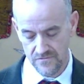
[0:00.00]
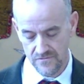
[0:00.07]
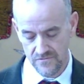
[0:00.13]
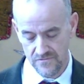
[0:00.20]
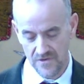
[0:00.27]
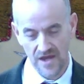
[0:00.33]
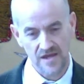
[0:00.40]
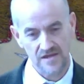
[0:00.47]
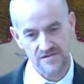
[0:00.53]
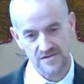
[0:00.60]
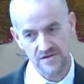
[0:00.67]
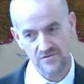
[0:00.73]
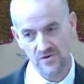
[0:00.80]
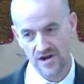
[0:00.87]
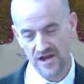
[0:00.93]
I
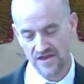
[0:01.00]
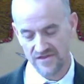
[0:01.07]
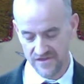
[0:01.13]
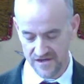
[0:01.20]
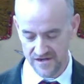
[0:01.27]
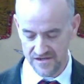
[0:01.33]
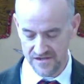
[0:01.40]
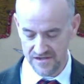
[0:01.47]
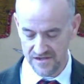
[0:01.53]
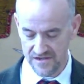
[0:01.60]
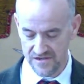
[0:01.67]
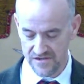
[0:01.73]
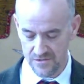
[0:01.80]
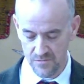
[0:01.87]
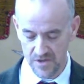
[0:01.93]
see what I think
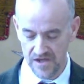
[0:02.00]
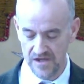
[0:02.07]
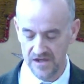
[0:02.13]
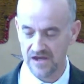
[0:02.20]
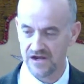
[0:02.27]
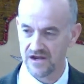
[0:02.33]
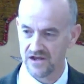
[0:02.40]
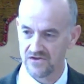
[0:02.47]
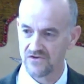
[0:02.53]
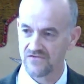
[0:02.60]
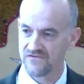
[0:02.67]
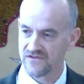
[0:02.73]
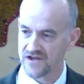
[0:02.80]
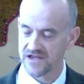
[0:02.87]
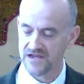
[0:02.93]
to be another
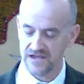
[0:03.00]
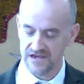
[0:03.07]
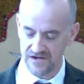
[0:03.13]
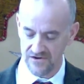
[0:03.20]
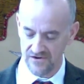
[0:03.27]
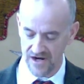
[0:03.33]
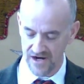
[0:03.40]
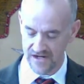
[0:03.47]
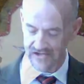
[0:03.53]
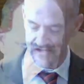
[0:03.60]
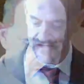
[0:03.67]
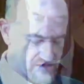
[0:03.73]
funny interaction